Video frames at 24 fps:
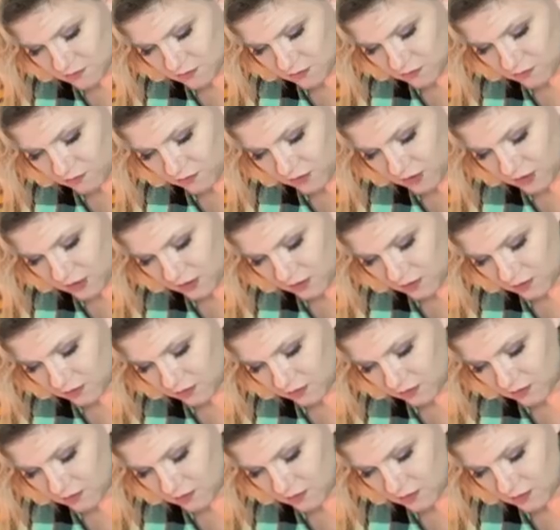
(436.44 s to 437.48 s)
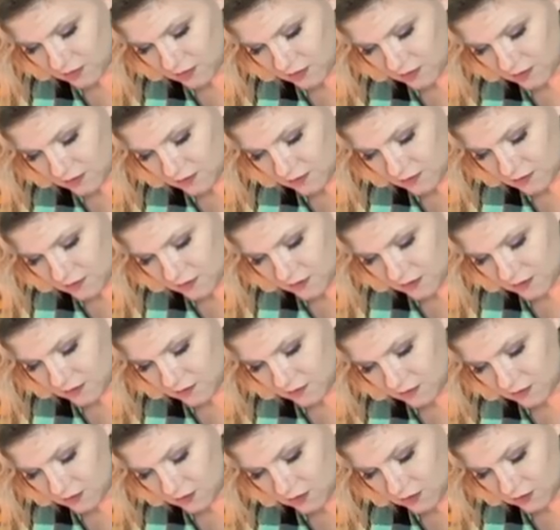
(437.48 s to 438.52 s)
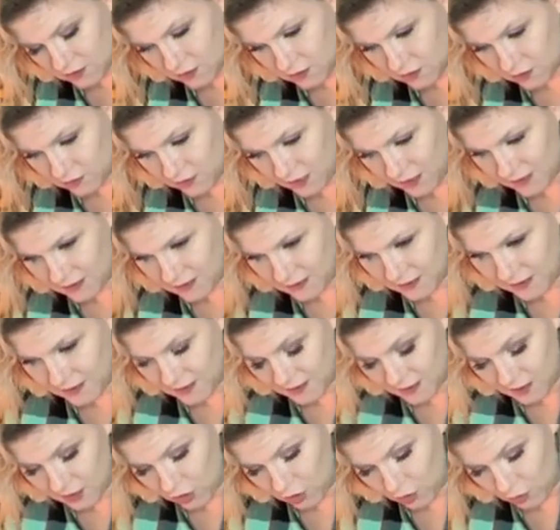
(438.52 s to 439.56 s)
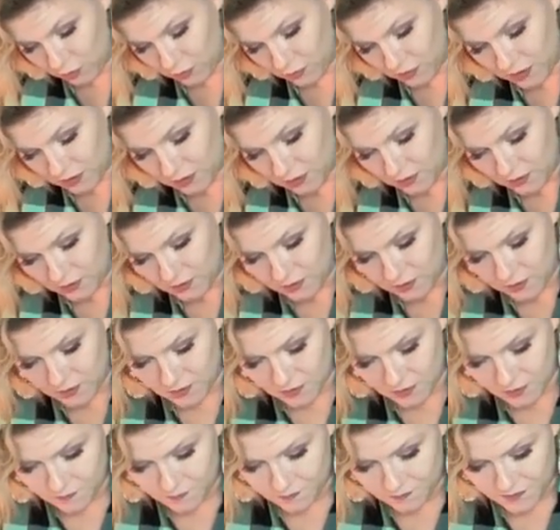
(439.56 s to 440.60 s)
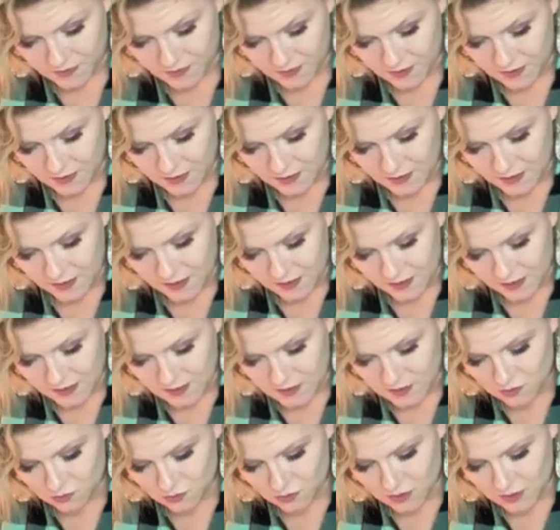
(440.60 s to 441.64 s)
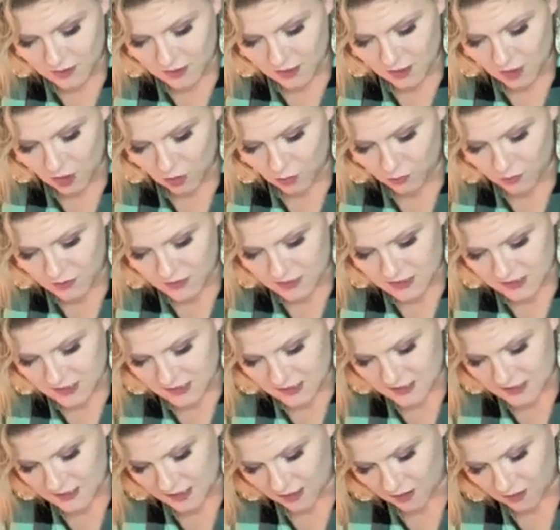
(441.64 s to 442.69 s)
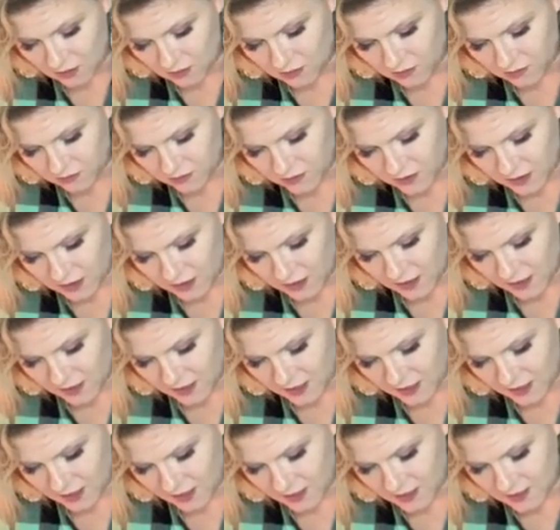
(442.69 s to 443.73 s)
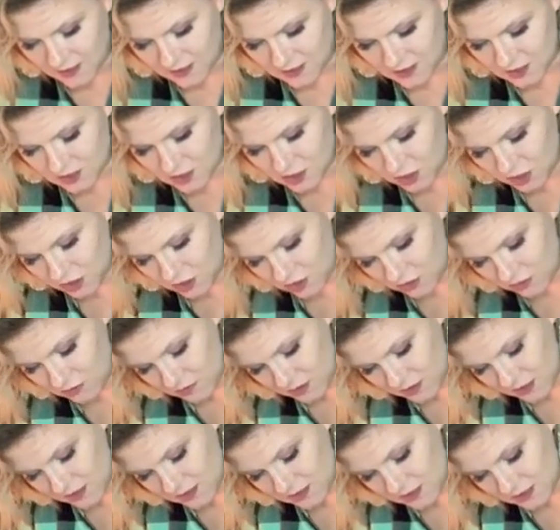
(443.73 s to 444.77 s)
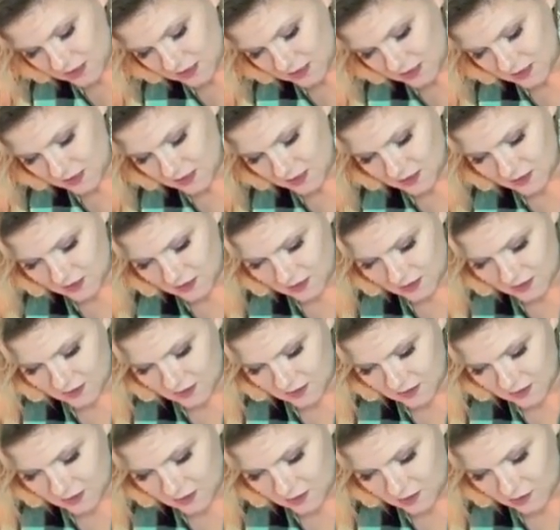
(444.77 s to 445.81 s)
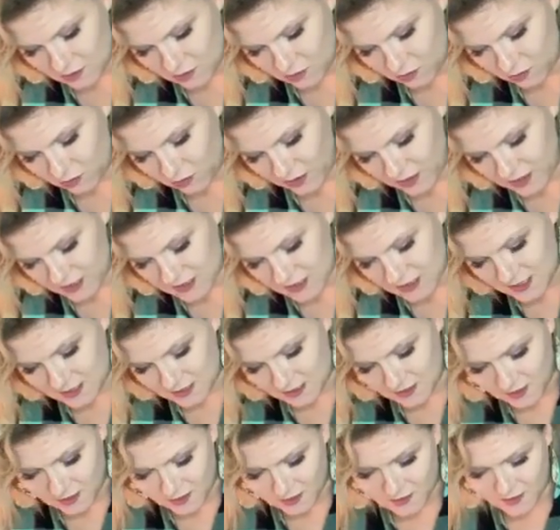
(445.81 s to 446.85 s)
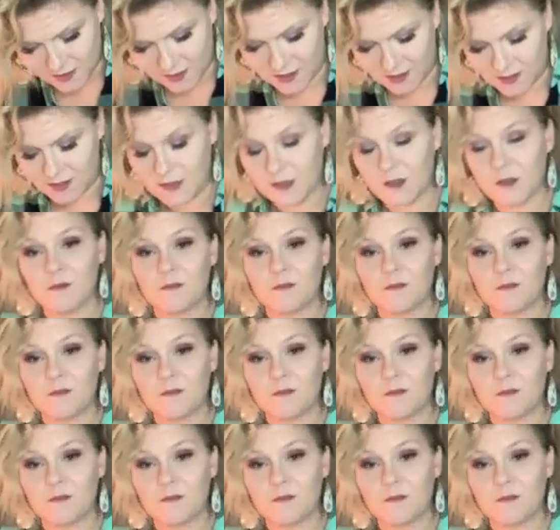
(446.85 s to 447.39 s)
one over here in the glue and let it open, because it really opens itself and kind of determines what it's going to look like.